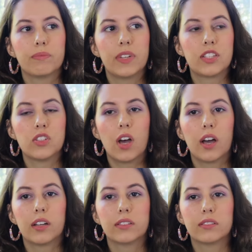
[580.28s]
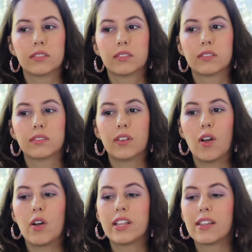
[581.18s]
it's not,
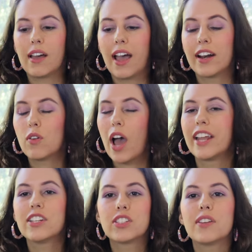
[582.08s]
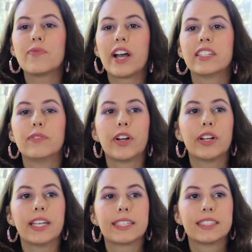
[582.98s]
I just didn't find it very
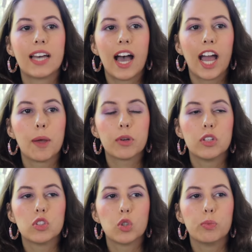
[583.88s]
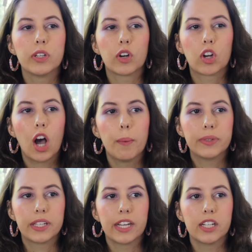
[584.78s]
like time consuming or
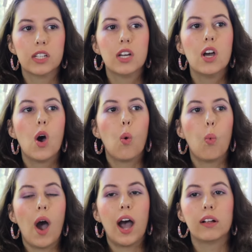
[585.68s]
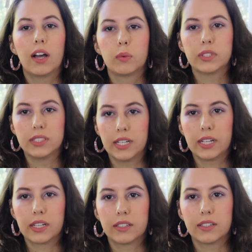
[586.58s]
complicated while I was
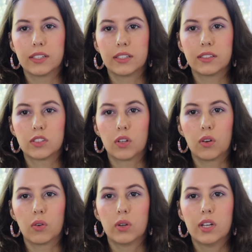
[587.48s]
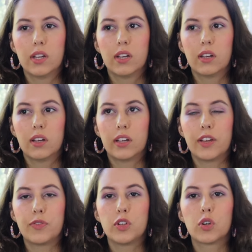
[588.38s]
knitting it. And so
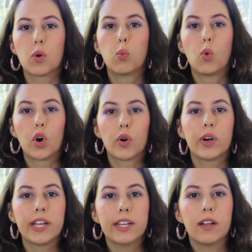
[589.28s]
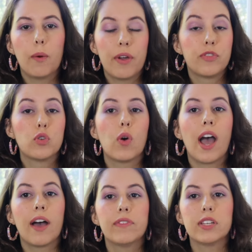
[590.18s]
if you're worried, if you
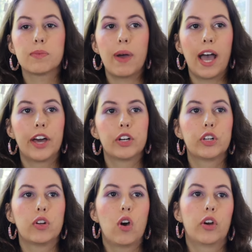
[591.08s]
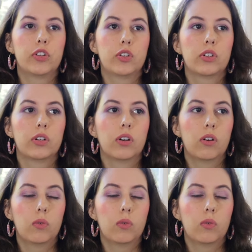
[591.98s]
have this pattern on your